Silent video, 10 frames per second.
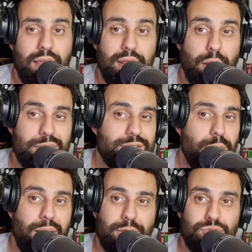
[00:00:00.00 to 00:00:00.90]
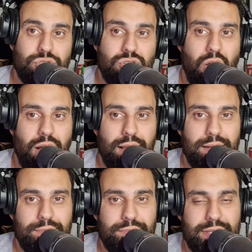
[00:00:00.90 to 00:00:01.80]
No, it's not Michael Scott.
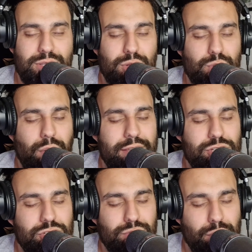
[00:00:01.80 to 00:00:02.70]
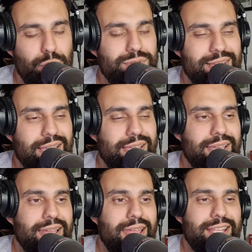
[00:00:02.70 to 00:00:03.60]
It's not Dwight Schrute.
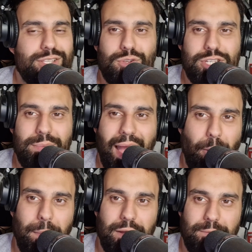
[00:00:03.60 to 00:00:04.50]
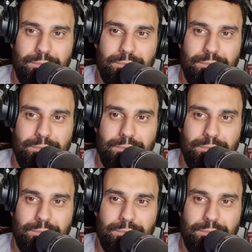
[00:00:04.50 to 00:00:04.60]
It's not Jim Halpert.